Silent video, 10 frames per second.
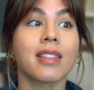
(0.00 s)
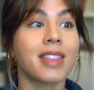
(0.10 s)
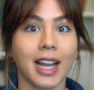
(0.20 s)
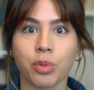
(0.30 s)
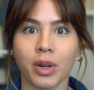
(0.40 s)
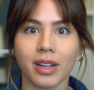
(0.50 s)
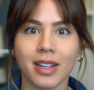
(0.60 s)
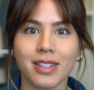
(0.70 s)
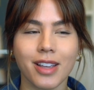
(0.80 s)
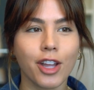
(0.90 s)
That's what
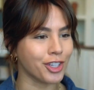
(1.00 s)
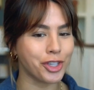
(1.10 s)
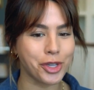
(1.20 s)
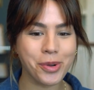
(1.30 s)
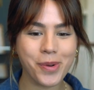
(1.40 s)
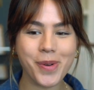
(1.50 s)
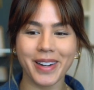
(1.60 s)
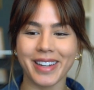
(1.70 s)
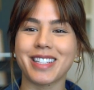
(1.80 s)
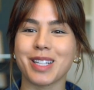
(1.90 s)
it is. You
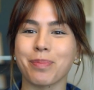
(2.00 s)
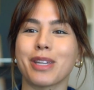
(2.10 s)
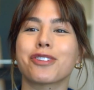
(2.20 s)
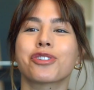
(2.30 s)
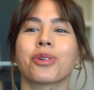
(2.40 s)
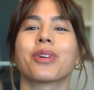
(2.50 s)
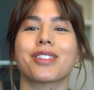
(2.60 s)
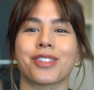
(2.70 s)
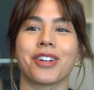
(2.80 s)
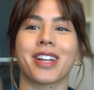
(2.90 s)
need to be a short
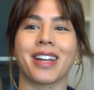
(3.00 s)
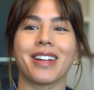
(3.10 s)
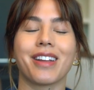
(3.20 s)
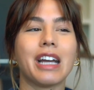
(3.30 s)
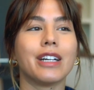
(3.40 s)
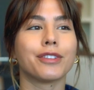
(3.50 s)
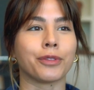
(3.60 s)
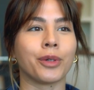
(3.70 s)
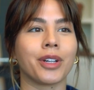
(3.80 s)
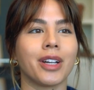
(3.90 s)
circuit
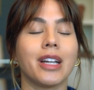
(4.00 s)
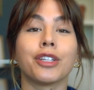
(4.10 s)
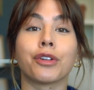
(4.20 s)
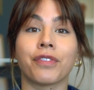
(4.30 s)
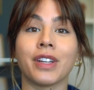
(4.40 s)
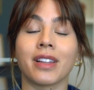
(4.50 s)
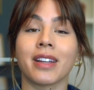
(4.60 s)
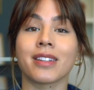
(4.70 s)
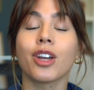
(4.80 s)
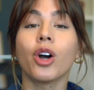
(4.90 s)
for your
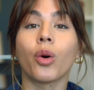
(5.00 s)
feelings.